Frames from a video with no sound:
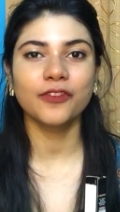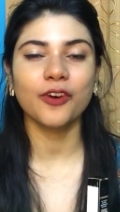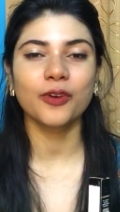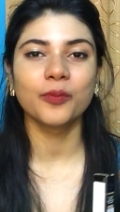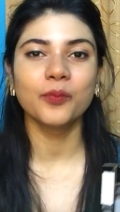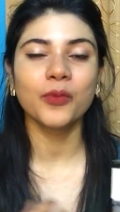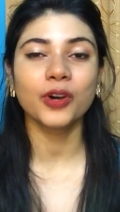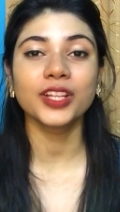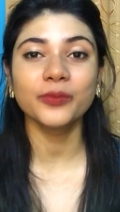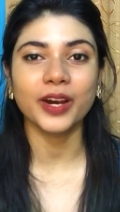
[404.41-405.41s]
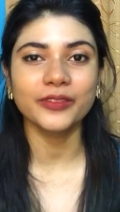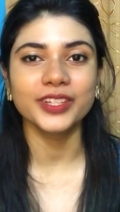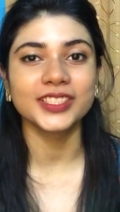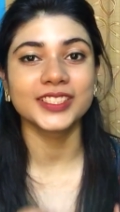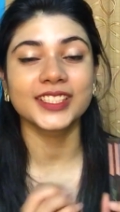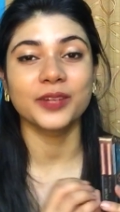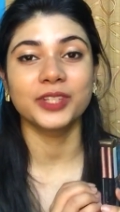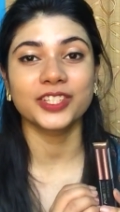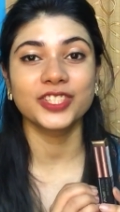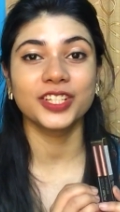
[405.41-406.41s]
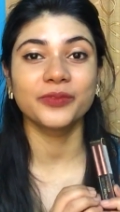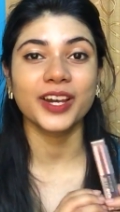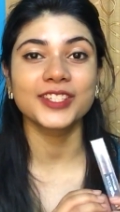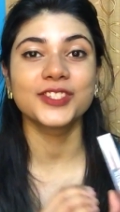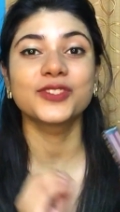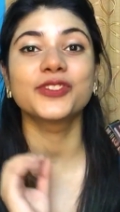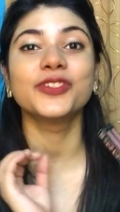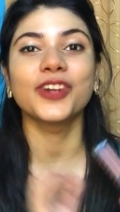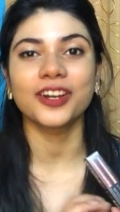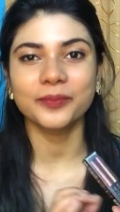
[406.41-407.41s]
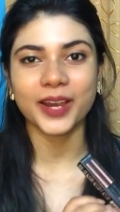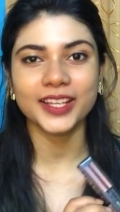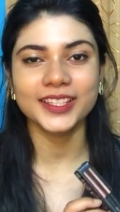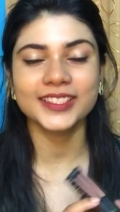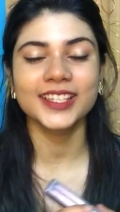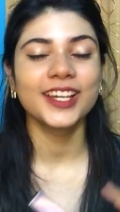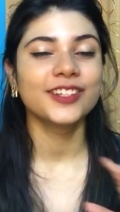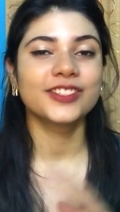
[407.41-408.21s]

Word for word: for more than one reasons I would actually advise you to not buy this.